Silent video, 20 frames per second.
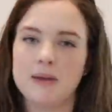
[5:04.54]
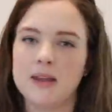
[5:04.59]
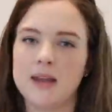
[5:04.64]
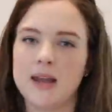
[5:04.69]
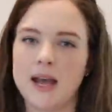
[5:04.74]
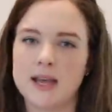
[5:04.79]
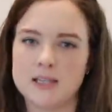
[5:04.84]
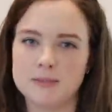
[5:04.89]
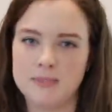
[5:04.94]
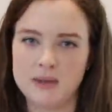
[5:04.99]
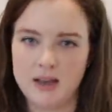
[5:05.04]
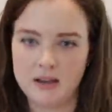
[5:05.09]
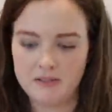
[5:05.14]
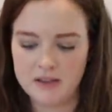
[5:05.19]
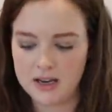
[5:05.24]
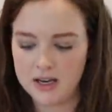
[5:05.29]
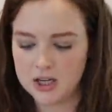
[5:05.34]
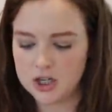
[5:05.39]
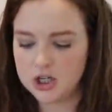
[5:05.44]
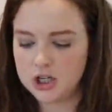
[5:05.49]
been as big of
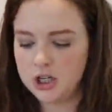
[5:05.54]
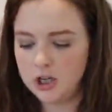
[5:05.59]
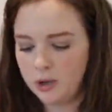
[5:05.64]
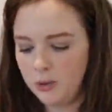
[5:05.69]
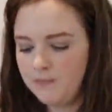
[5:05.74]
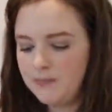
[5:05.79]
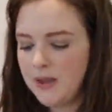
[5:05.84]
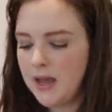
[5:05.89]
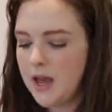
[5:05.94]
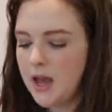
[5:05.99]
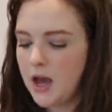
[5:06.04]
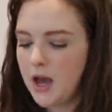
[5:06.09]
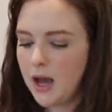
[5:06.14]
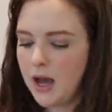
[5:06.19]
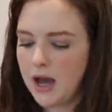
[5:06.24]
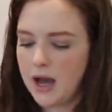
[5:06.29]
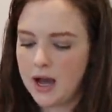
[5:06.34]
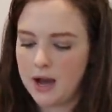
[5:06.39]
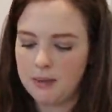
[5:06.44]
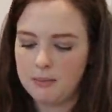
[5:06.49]
an issue.
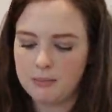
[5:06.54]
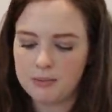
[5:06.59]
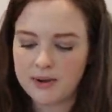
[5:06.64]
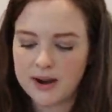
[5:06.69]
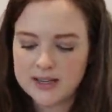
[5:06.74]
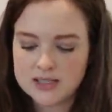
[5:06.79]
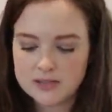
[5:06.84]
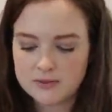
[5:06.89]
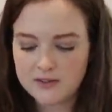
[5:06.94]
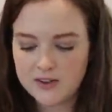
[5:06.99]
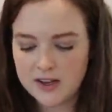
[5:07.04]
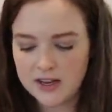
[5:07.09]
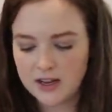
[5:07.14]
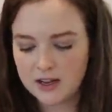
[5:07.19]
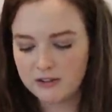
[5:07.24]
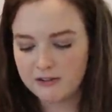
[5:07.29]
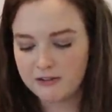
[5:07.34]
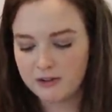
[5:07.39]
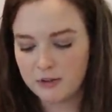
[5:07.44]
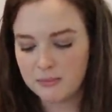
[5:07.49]
Um,
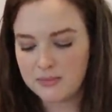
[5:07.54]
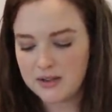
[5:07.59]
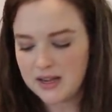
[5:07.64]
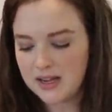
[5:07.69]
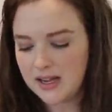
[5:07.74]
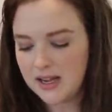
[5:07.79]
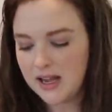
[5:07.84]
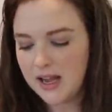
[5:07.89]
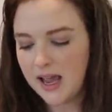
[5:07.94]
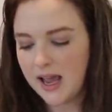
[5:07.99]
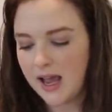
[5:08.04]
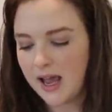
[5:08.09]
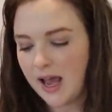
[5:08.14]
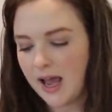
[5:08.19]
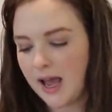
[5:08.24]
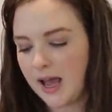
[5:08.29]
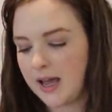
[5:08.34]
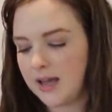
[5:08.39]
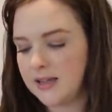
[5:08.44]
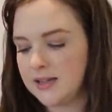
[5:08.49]
breastfeeding for me
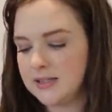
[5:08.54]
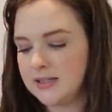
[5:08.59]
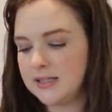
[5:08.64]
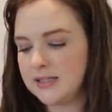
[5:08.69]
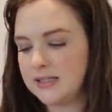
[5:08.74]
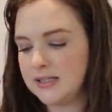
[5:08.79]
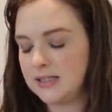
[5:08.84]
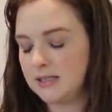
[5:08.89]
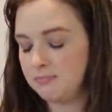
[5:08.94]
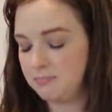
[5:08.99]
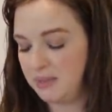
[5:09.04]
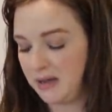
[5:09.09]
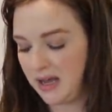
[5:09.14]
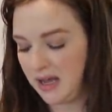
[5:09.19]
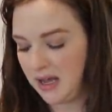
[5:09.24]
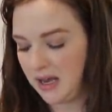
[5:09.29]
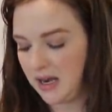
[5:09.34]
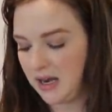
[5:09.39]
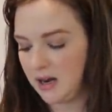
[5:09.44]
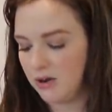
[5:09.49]
has
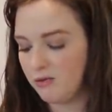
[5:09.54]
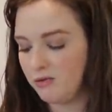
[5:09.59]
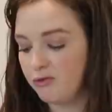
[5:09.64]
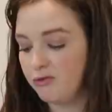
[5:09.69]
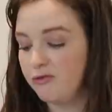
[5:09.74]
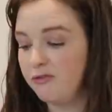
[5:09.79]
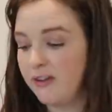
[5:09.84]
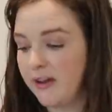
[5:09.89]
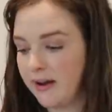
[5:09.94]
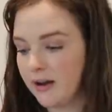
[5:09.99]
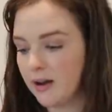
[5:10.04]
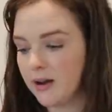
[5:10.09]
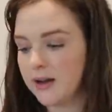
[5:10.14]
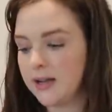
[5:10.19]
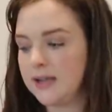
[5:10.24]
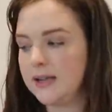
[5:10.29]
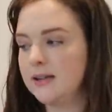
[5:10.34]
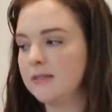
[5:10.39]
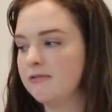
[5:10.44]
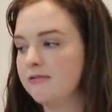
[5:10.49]
been
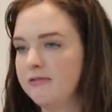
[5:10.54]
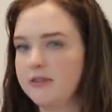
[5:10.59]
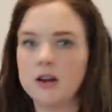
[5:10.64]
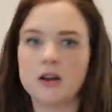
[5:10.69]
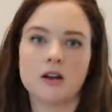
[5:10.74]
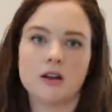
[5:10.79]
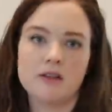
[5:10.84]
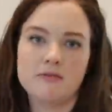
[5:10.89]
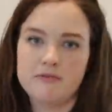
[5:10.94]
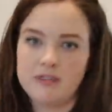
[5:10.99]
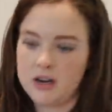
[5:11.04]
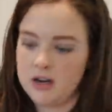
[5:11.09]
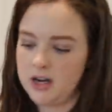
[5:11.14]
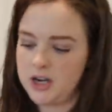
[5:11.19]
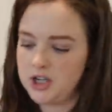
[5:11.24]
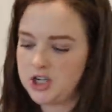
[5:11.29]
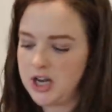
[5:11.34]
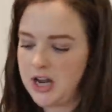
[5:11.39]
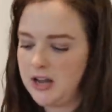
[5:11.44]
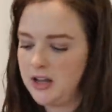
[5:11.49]
very, very,
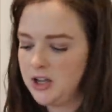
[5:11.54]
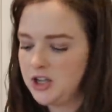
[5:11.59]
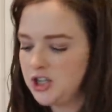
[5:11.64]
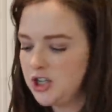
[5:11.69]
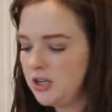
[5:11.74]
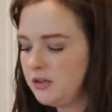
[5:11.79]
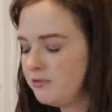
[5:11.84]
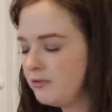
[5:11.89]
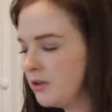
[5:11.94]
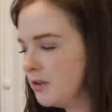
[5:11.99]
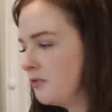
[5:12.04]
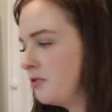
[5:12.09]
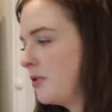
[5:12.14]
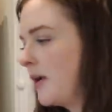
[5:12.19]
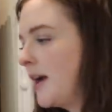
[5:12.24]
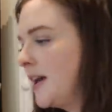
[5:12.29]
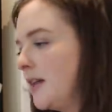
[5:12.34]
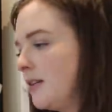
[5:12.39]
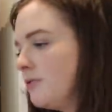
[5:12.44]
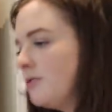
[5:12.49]
very challenging for a
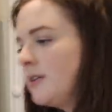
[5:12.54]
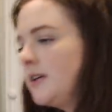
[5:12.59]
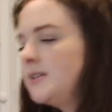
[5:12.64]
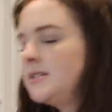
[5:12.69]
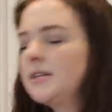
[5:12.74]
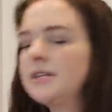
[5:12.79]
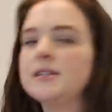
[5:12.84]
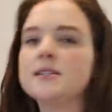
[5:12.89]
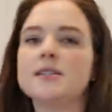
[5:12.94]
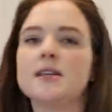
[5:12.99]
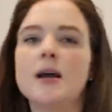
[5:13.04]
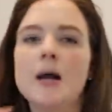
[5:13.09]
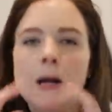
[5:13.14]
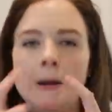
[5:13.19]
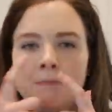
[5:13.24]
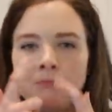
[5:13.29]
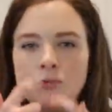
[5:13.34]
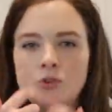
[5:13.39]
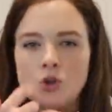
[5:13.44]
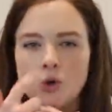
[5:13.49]
variety of reasons.
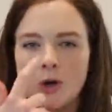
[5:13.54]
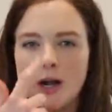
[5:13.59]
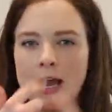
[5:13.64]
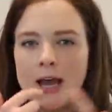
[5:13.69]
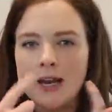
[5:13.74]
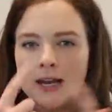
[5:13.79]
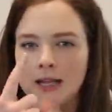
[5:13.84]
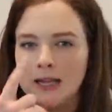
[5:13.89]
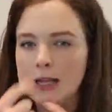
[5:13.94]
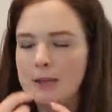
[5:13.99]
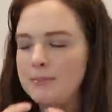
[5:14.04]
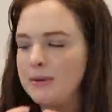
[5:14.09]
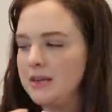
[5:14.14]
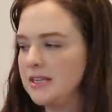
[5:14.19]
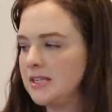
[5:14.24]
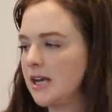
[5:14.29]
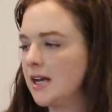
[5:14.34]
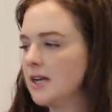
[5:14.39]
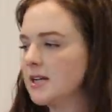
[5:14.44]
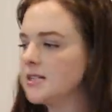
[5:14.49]
Nora had a lip
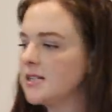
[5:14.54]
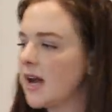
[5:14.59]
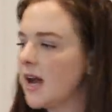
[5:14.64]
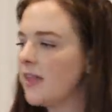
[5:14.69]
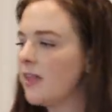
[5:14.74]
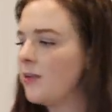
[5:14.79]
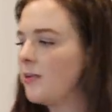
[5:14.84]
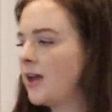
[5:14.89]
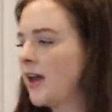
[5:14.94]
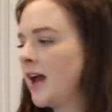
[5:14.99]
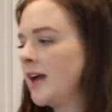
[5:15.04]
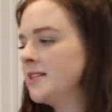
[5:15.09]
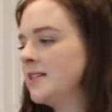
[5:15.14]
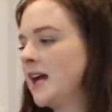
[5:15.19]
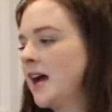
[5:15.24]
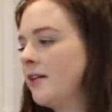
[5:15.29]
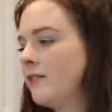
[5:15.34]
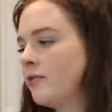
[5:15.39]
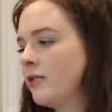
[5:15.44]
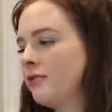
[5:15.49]
and tongue tie that we had to
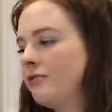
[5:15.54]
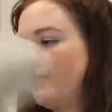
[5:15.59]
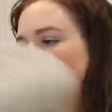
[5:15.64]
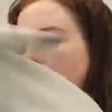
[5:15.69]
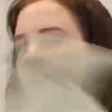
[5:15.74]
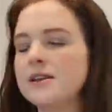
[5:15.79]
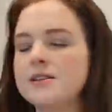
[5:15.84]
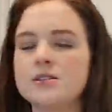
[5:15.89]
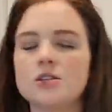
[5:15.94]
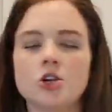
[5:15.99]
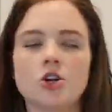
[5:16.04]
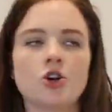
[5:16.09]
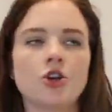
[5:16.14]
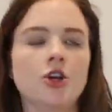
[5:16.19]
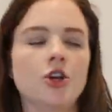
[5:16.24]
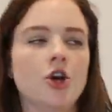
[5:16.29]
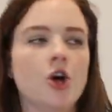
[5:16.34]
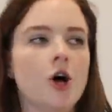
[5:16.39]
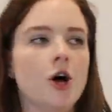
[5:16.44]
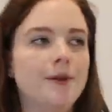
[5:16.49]
have revised
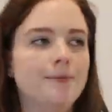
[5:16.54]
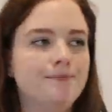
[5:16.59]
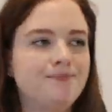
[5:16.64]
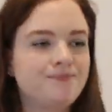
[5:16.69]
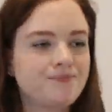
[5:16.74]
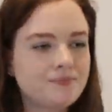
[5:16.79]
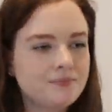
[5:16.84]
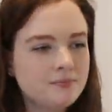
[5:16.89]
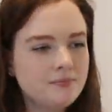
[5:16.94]
early on,